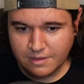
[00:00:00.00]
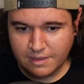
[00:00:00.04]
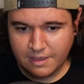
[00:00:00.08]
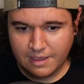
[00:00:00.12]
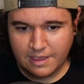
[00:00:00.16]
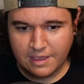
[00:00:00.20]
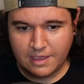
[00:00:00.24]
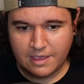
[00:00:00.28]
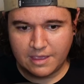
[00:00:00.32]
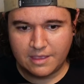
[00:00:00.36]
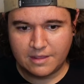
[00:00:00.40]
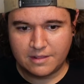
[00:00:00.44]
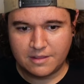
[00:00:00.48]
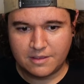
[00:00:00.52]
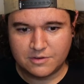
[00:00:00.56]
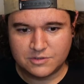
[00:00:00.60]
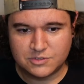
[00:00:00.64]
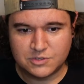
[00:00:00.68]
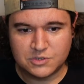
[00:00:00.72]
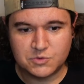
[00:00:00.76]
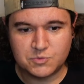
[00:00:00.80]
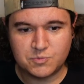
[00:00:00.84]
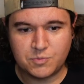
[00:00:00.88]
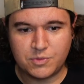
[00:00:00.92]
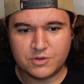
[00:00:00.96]
And
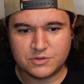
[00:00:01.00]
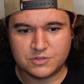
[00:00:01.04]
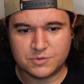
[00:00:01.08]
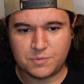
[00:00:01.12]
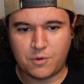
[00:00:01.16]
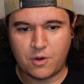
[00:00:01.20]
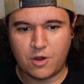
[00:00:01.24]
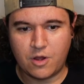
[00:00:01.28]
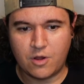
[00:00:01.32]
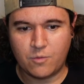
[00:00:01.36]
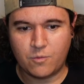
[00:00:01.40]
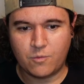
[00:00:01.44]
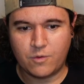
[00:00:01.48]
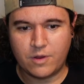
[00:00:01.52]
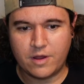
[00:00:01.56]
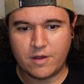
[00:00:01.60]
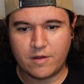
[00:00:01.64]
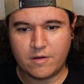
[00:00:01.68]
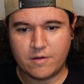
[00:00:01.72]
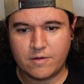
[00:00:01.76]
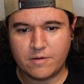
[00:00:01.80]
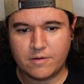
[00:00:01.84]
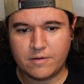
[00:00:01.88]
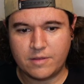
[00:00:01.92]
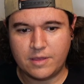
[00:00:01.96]
there's a part
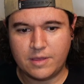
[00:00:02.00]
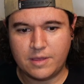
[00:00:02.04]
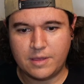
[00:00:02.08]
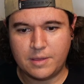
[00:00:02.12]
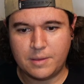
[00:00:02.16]
where